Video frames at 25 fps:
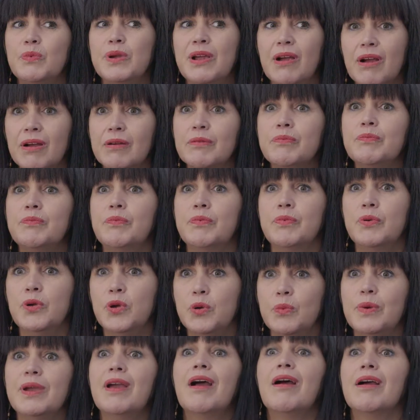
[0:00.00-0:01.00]
We are
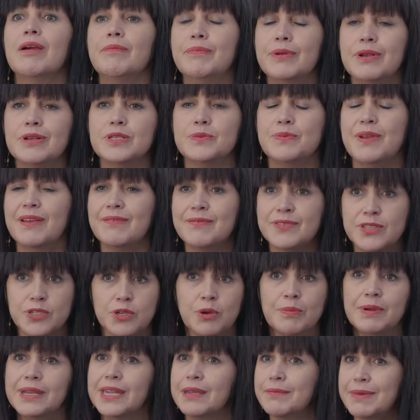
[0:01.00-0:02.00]
who we are because we have
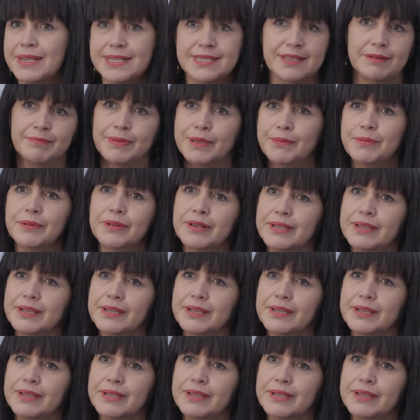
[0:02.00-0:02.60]
so many amazing people